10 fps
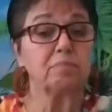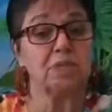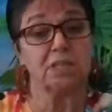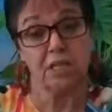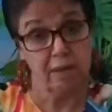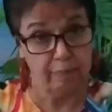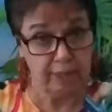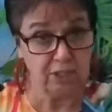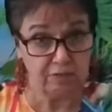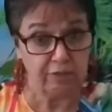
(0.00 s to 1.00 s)
that he
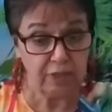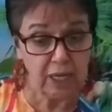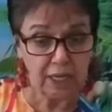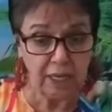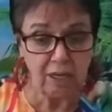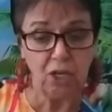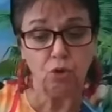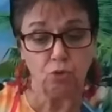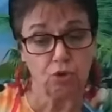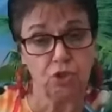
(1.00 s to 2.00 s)
must fly
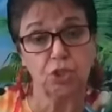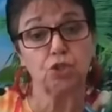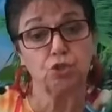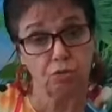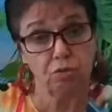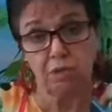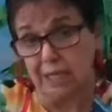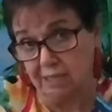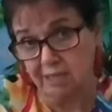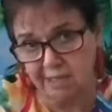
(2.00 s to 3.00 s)
in order to
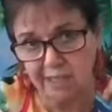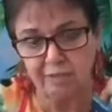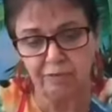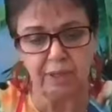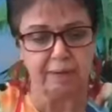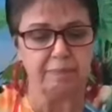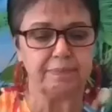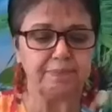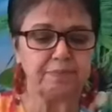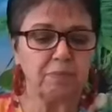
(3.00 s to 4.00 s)
land safely.
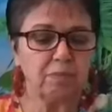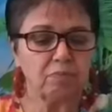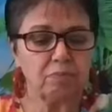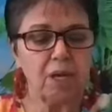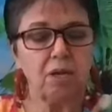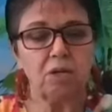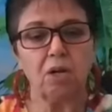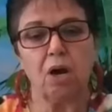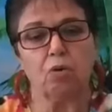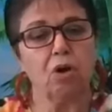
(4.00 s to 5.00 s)

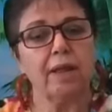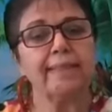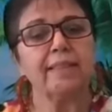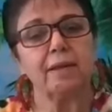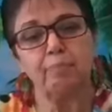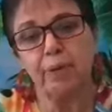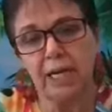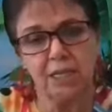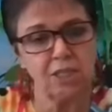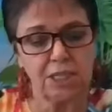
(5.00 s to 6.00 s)
Now, the
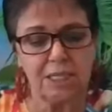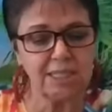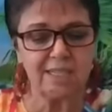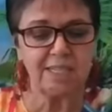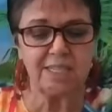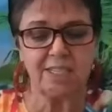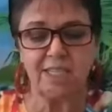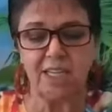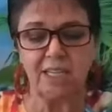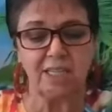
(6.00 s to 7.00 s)
pilot doesn't
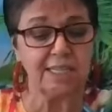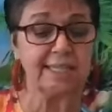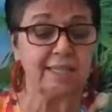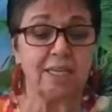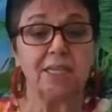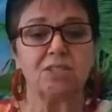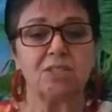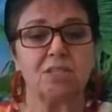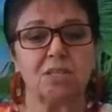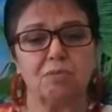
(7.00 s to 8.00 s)
see these
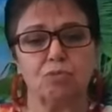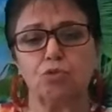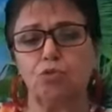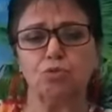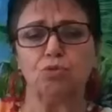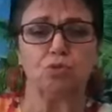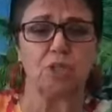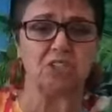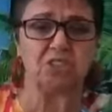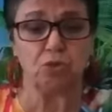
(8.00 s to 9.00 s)
lights are, oh,
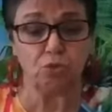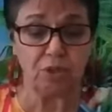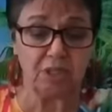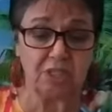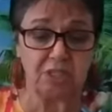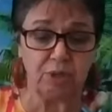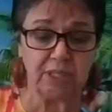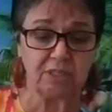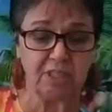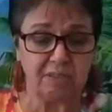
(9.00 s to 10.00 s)
they're so
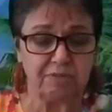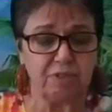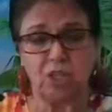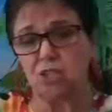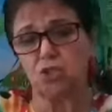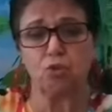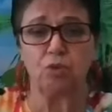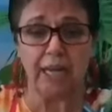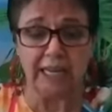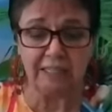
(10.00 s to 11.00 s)
restrictive, they're so
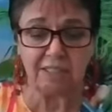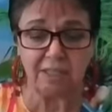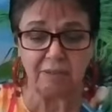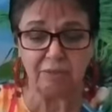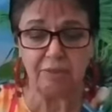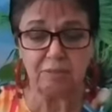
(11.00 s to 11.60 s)
negative.